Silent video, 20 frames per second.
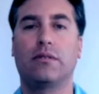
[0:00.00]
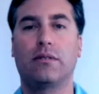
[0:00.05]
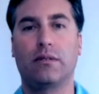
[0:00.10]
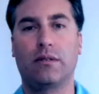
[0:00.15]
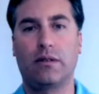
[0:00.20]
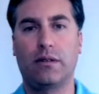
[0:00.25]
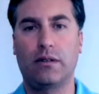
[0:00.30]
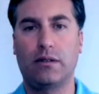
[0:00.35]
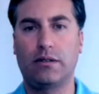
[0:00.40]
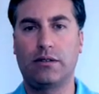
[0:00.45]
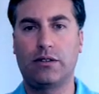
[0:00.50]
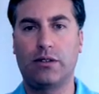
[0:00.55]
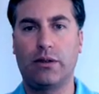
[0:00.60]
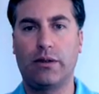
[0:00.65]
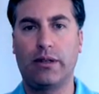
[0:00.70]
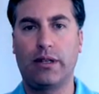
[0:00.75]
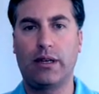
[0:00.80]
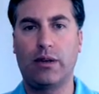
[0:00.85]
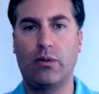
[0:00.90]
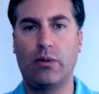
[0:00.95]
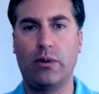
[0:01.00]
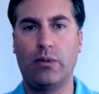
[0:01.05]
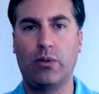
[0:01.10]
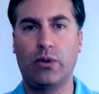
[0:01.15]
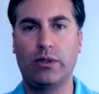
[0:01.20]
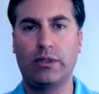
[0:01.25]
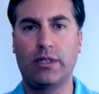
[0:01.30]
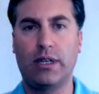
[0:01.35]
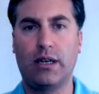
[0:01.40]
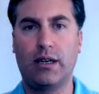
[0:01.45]
I'm going to show you that one
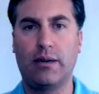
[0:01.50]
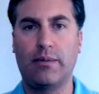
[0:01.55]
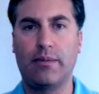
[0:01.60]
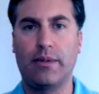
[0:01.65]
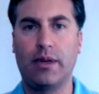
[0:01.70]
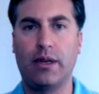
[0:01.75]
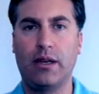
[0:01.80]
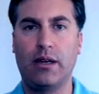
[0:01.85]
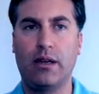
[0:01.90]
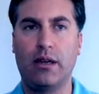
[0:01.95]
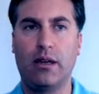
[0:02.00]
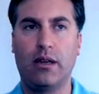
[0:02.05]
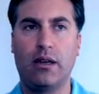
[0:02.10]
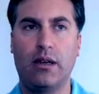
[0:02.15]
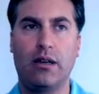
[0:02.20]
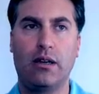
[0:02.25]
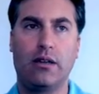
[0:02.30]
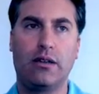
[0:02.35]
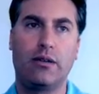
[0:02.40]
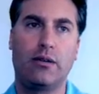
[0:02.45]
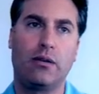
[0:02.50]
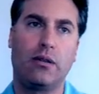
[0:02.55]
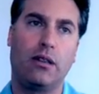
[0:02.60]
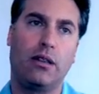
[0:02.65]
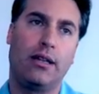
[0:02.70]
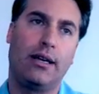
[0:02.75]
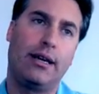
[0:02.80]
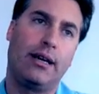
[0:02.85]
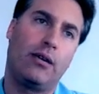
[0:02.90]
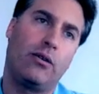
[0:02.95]
more time. You
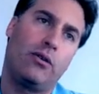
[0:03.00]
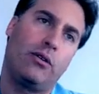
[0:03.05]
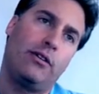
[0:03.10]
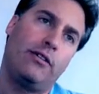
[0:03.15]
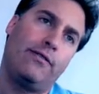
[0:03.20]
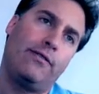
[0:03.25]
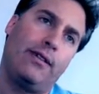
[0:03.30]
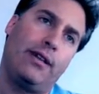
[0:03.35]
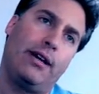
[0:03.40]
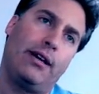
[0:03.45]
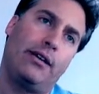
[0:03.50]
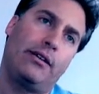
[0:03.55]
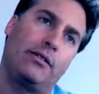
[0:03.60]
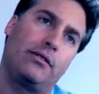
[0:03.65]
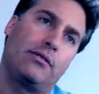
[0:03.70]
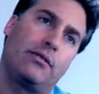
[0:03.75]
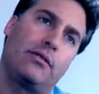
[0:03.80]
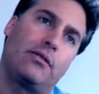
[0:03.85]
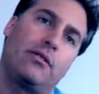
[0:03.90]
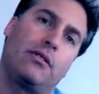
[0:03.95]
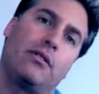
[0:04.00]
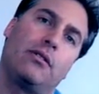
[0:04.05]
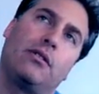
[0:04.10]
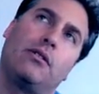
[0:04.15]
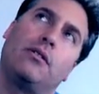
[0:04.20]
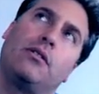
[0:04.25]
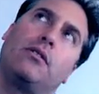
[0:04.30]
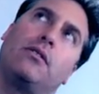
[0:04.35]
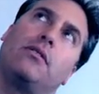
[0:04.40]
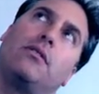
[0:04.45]
laterally flex
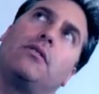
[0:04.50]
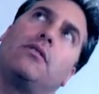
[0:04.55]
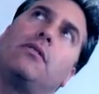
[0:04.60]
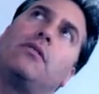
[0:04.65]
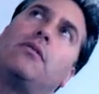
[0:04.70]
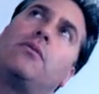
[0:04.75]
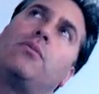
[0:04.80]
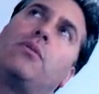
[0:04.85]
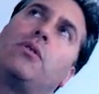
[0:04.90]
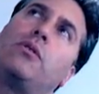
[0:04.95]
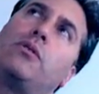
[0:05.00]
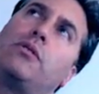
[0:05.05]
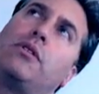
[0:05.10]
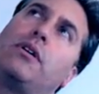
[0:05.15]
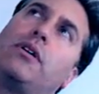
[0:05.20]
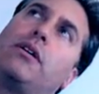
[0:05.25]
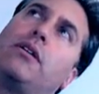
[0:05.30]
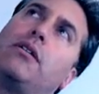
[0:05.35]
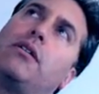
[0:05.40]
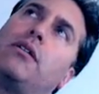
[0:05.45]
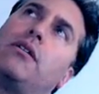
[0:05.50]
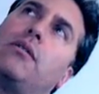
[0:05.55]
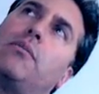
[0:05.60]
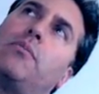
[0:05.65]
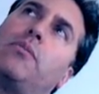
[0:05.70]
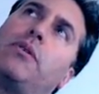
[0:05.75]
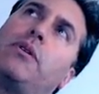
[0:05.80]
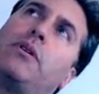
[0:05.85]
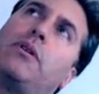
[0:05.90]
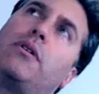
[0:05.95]
and rotate up.
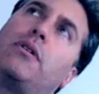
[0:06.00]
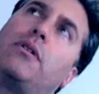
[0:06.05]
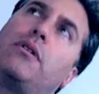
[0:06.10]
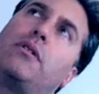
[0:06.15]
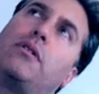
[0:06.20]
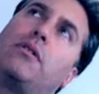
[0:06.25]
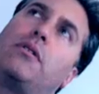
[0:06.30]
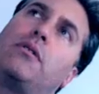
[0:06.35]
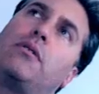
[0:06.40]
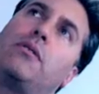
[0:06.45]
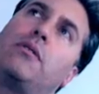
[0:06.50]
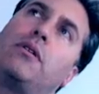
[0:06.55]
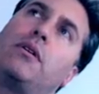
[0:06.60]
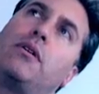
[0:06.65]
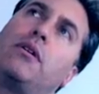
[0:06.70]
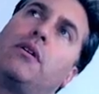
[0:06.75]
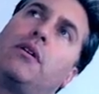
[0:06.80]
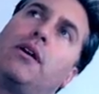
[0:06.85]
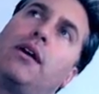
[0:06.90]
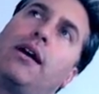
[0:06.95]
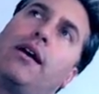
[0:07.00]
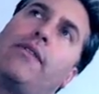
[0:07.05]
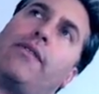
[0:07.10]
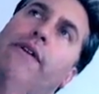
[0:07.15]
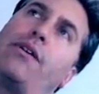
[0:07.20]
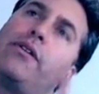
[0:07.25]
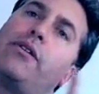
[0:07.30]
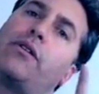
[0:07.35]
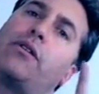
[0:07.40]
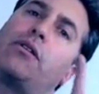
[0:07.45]
And
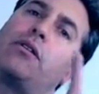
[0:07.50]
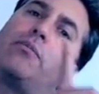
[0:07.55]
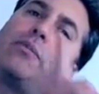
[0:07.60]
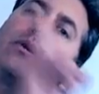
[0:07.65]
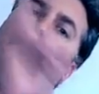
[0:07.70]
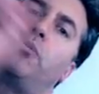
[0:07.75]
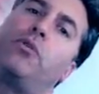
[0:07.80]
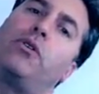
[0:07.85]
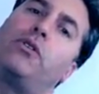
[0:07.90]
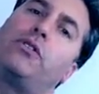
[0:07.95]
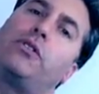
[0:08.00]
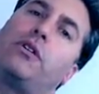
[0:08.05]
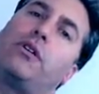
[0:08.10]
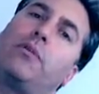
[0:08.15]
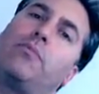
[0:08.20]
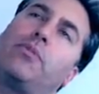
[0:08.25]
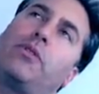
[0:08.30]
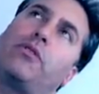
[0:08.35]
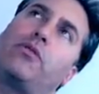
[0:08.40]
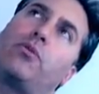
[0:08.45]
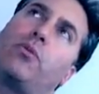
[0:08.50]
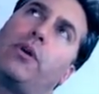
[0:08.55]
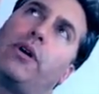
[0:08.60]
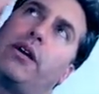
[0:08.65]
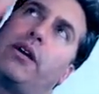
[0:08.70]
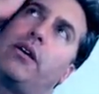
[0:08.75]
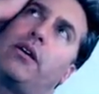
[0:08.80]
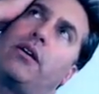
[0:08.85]
then you're going to be pushing up this way.